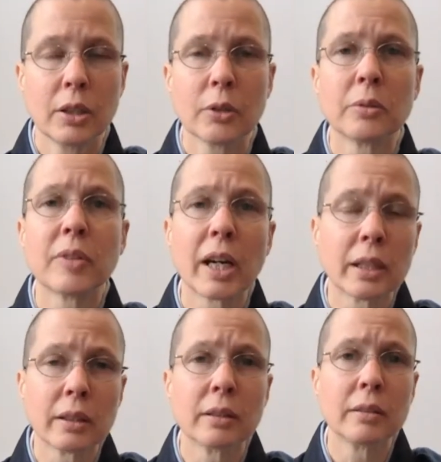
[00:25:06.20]

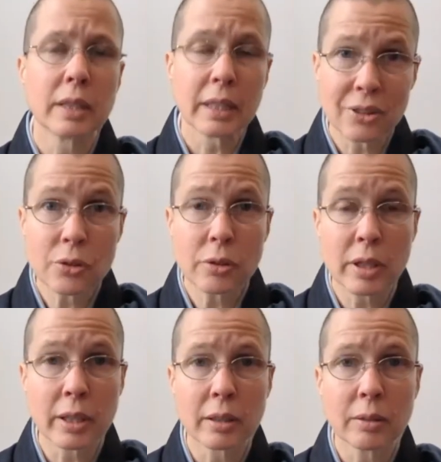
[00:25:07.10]
via the
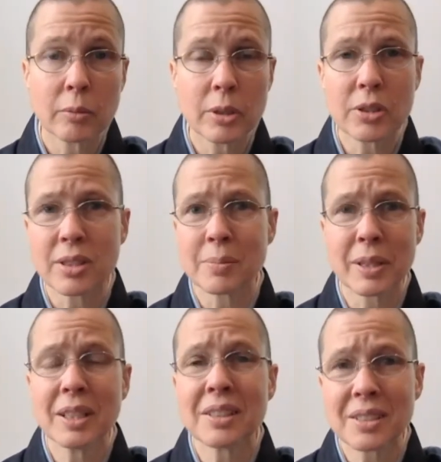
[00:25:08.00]
internet, which has
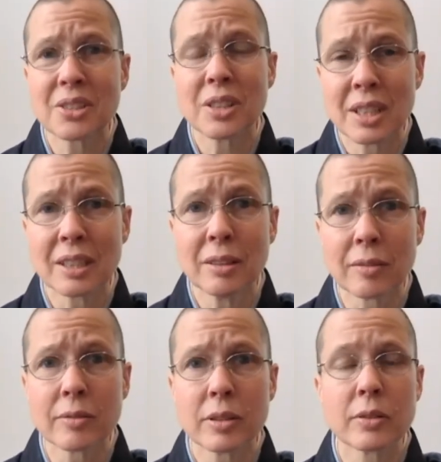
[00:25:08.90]
been such a
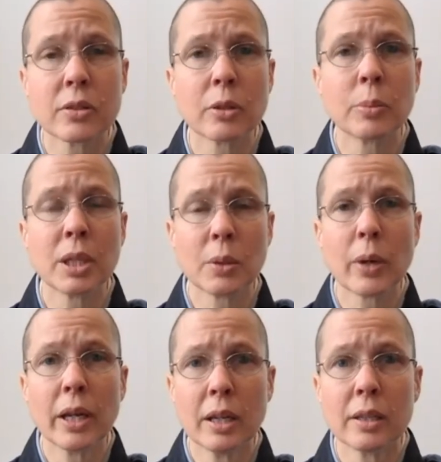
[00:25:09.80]
gift in so many
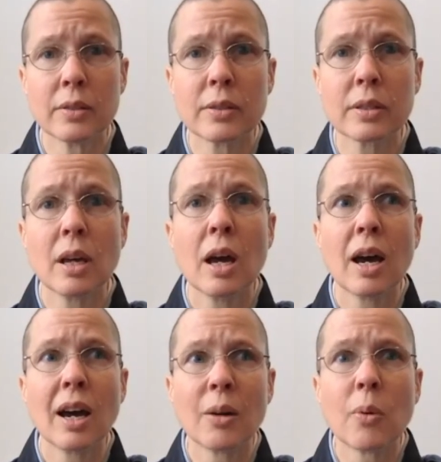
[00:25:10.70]
ways.
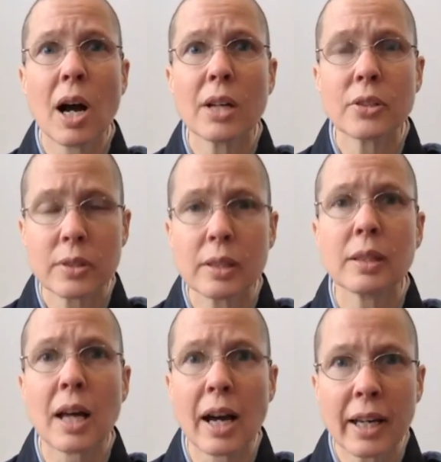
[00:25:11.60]
I watched the
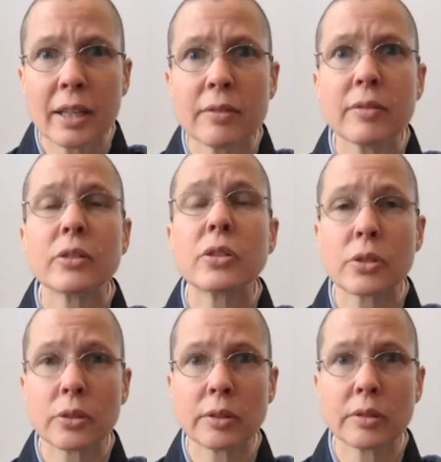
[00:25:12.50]
live
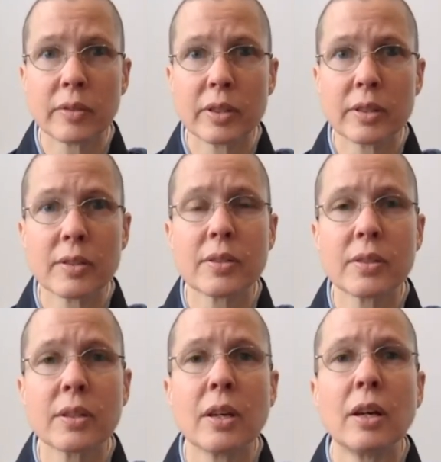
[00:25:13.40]
service
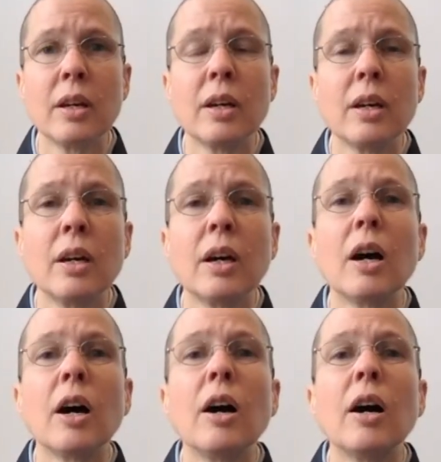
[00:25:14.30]

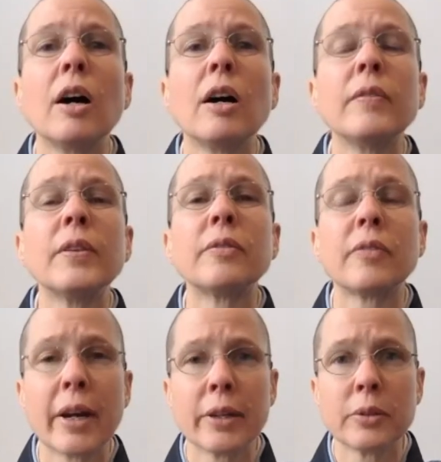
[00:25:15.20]
of the
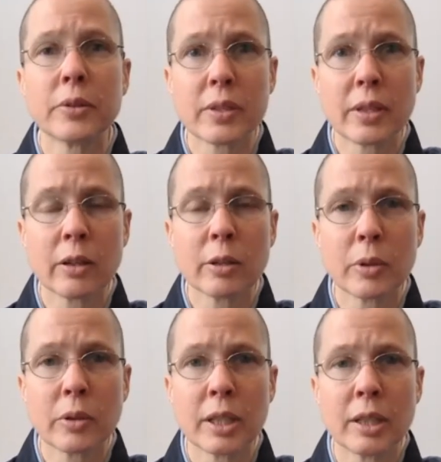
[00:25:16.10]
final
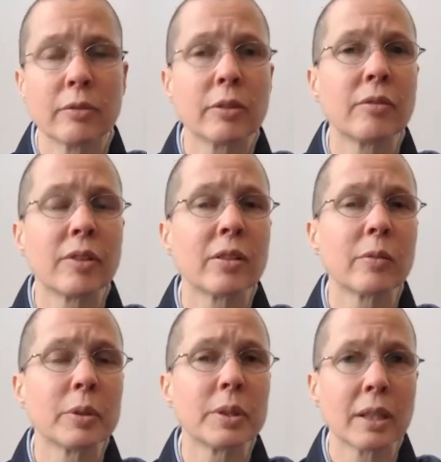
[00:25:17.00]
ceremony for
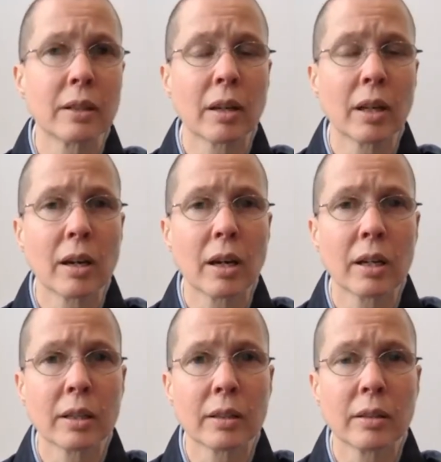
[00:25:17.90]
Venerable Thich Nhat
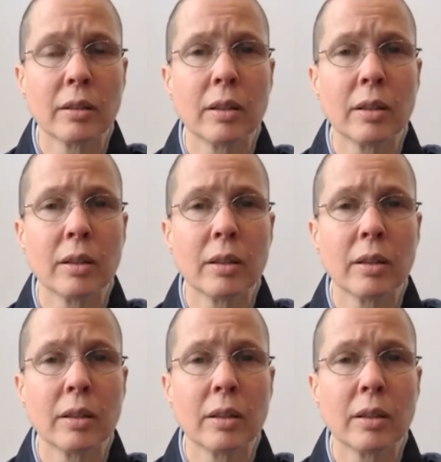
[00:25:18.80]
Hanh